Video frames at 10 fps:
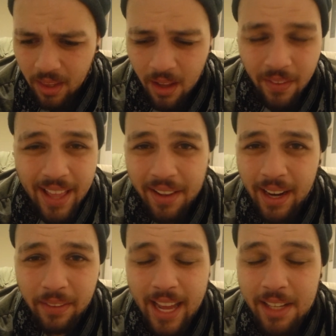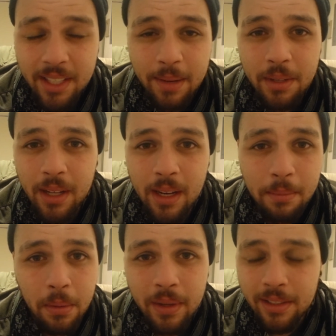Led his team to the
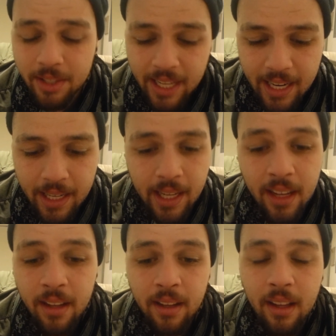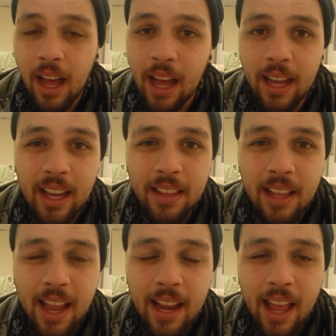number 1 seed in
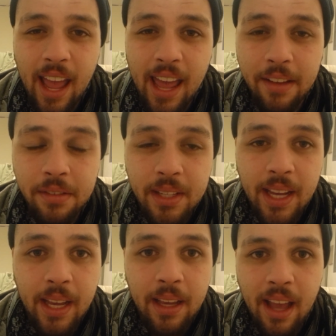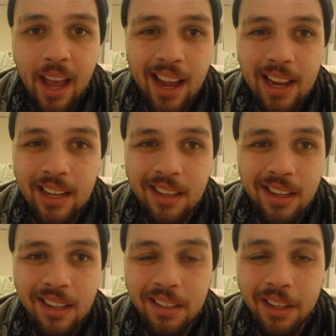the AFC, and
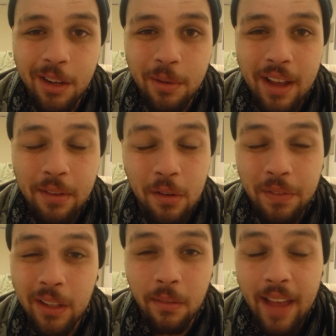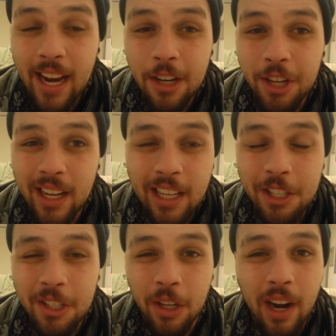we have home field advantage. And he's
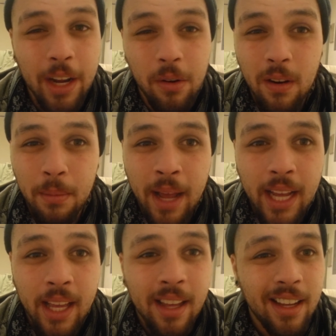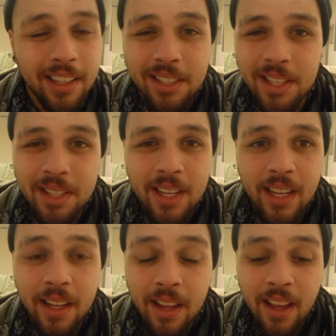just a great quarterback,
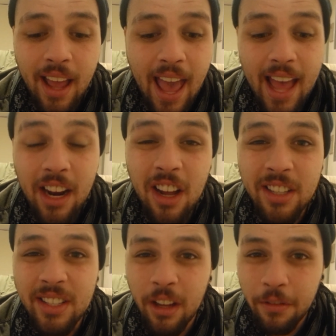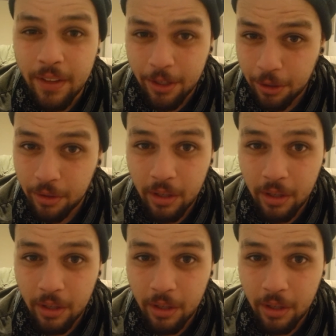consistent and unselfish.